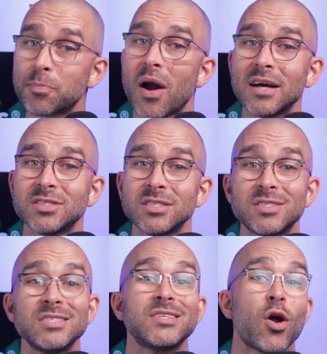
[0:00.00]
surprising
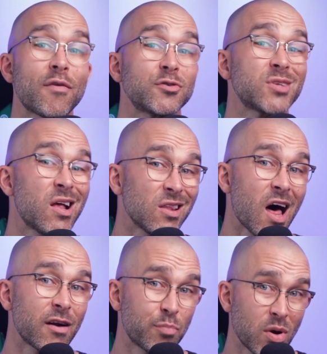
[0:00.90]
since it offers a
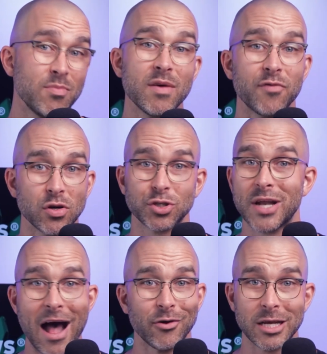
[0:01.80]
lot of premium
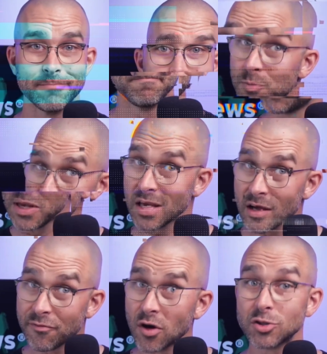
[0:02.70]
functionality.
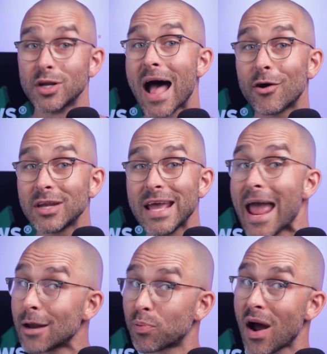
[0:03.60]
Speaking of
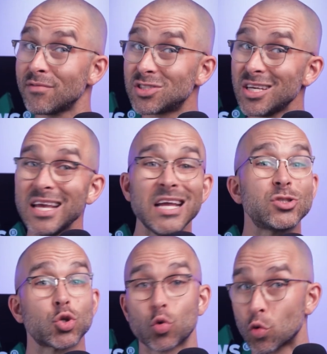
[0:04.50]
functionality and privacy,
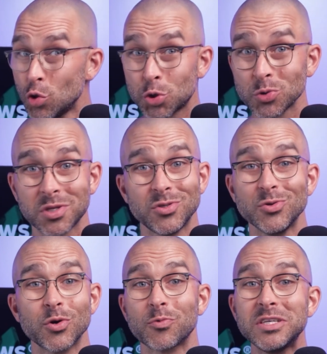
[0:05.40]
it's crucial to do
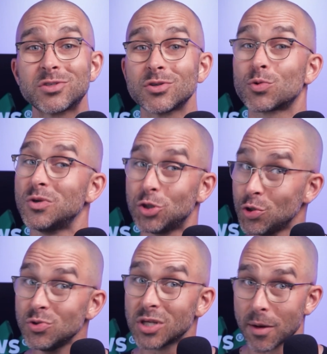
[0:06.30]
your research when
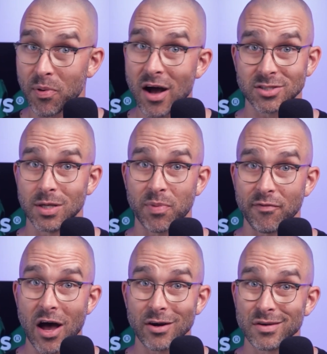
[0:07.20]
choosing a proxy proxy
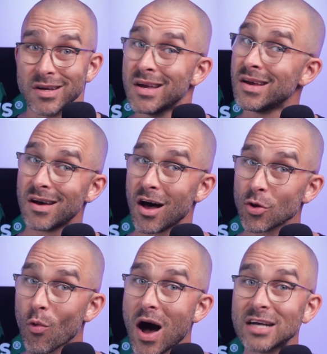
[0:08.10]
provider.
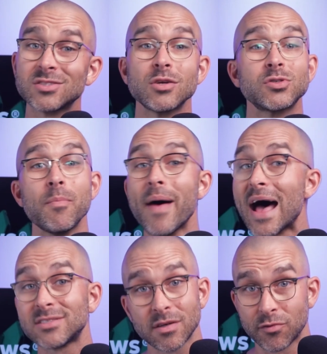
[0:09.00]
Otherwise, there's a
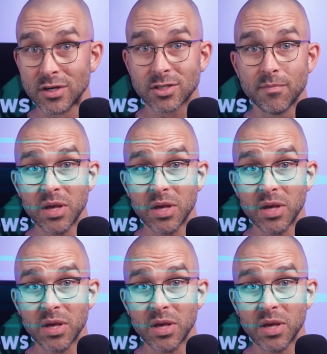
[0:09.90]
massive risk of